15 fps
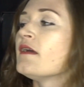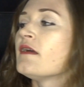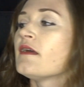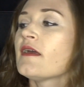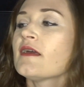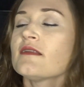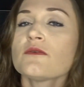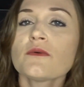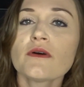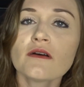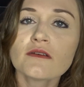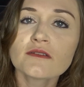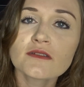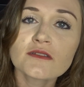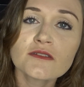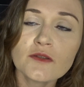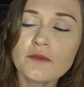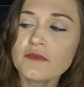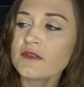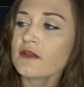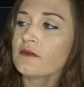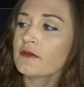it was
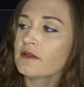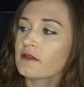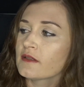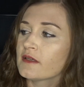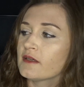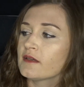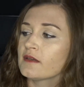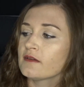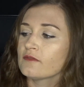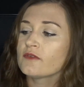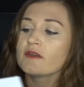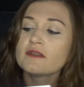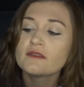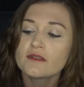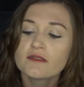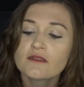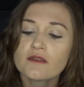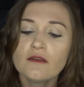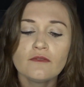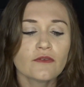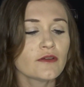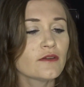subsequently
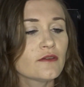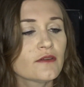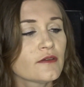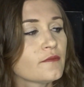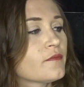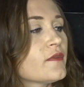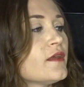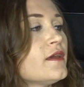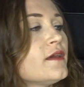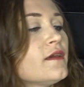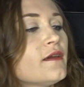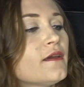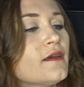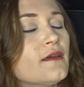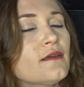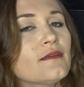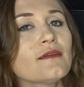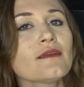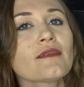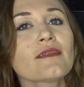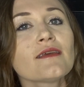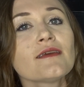rediscovered in
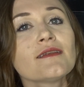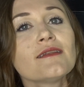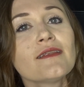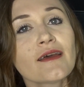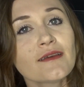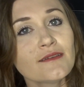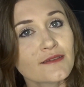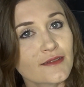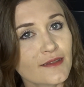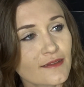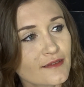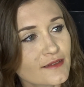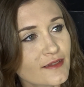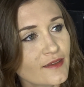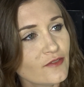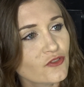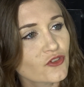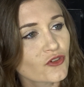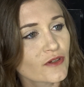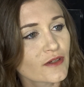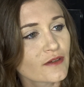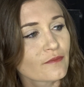the 19th
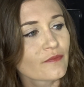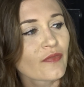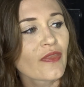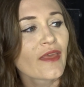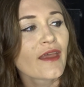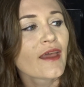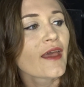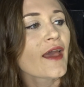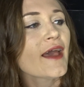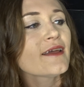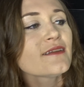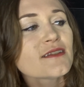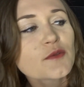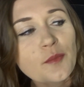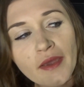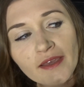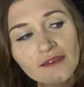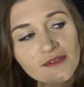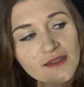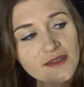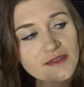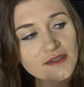century, and his
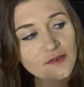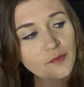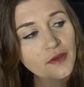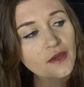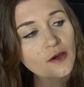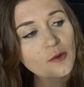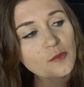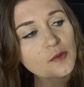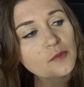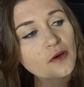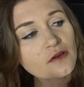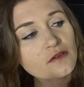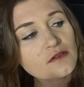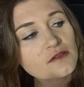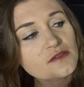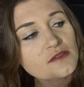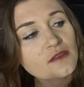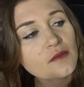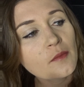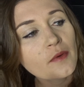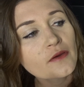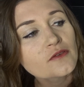paintings have become amongst
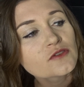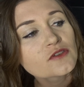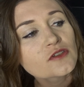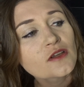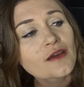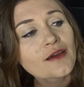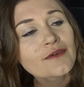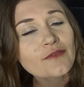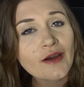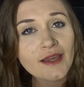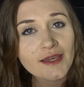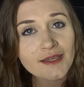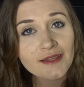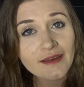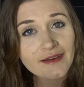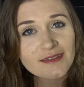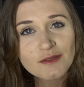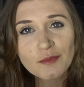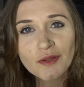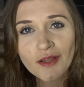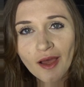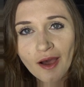the most
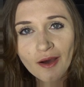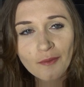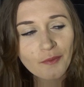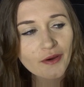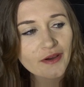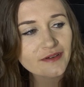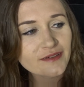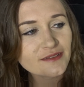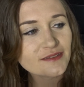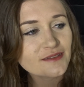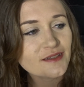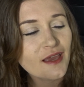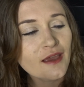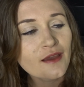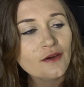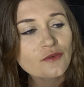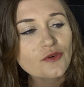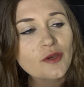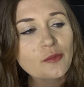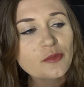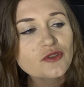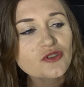recognisable artworks,
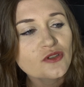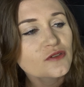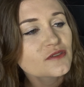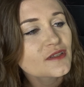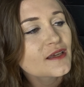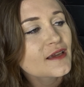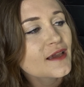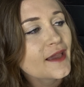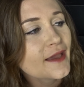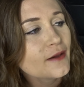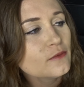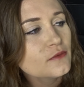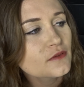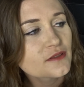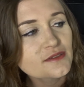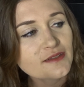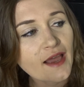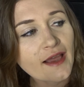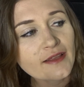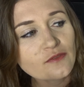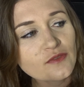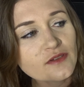reproduced in countless
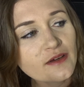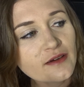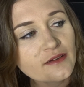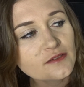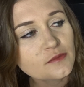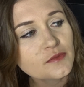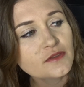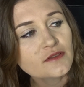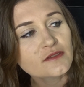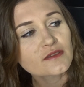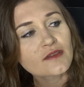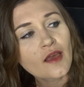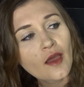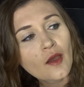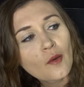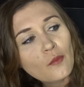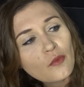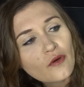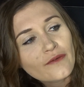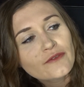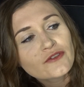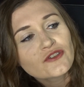advertisements,
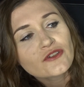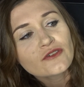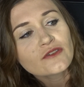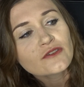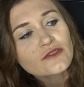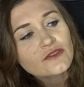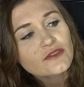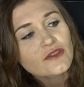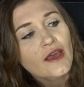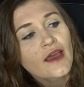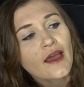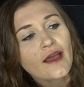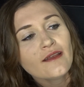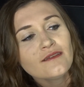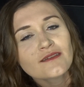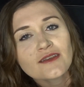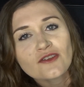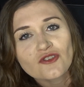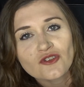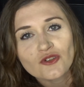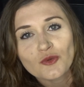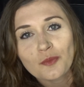brochures and
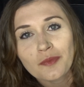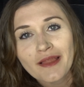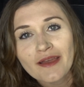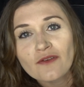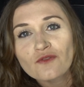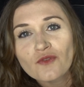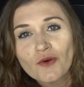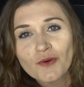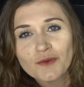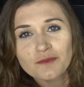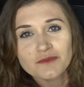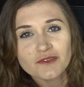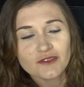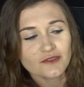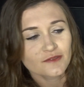digital platforms.